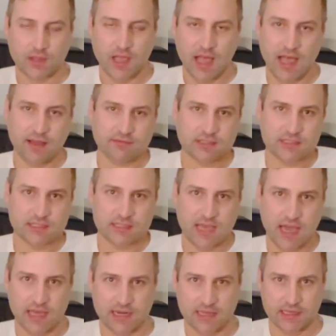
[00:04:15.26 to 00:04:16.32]
I've
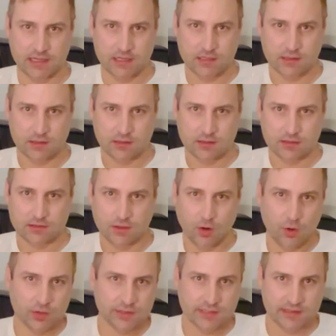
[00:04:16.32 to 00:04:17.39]
decided the
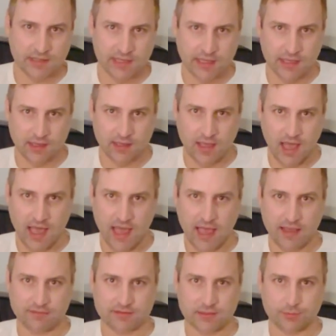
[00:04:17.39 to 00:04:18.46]
only thing I
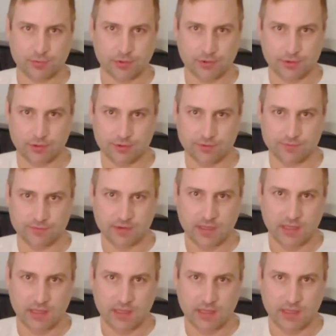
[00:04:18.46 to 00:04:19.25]
have to prove